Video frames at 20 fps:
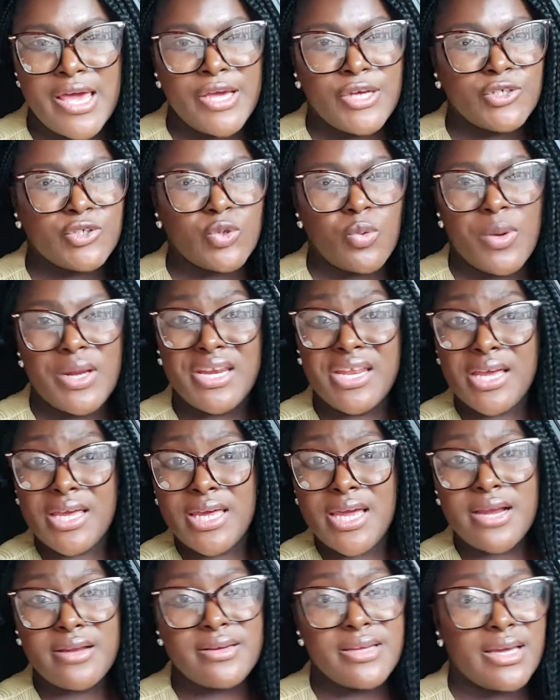So when they
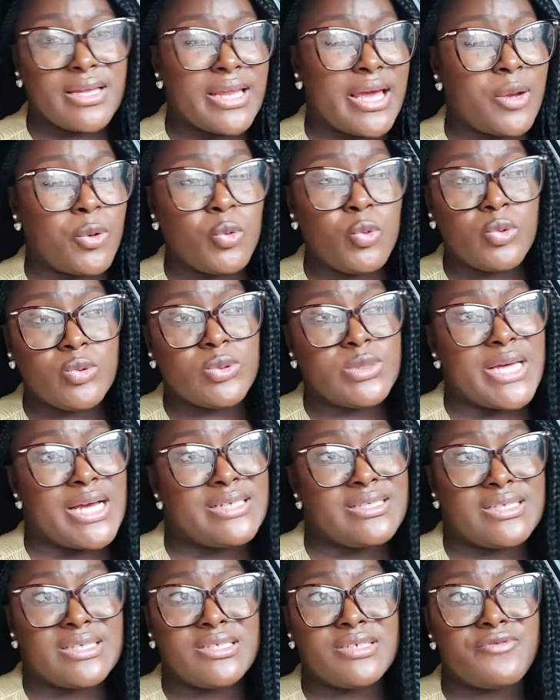hear, they're like, oh,
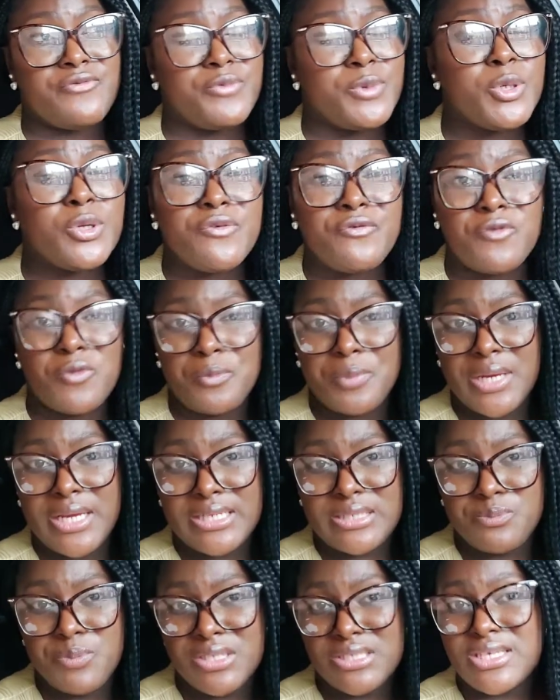that's such a beautiful
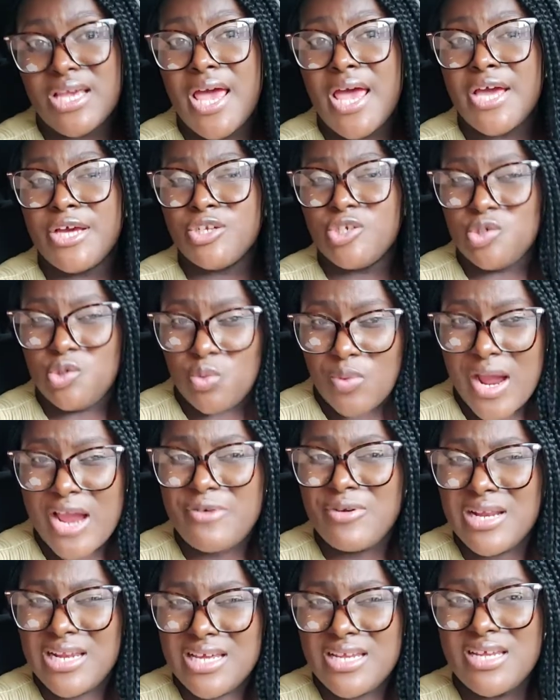place, but do I
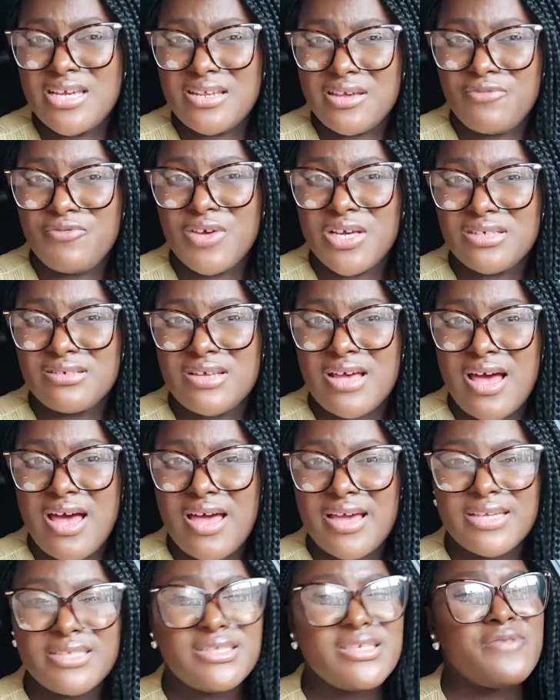really need a visa?
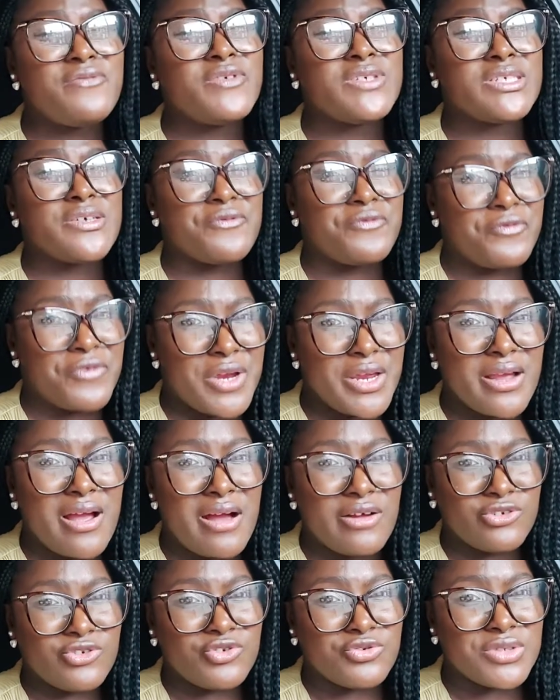Is it visa-free
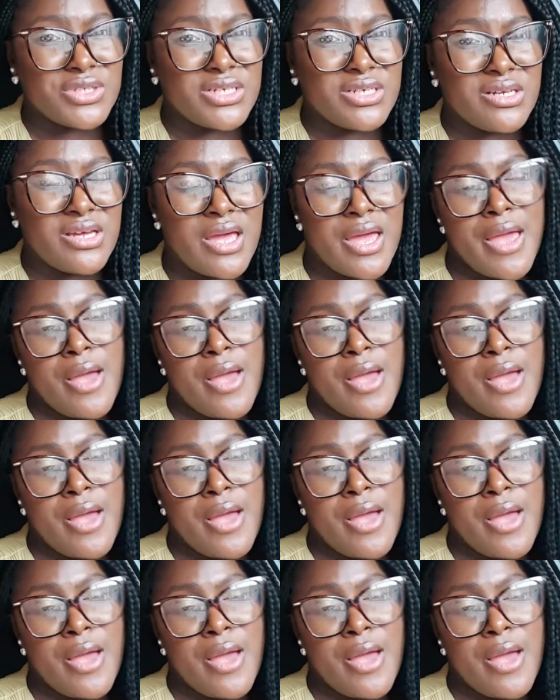country?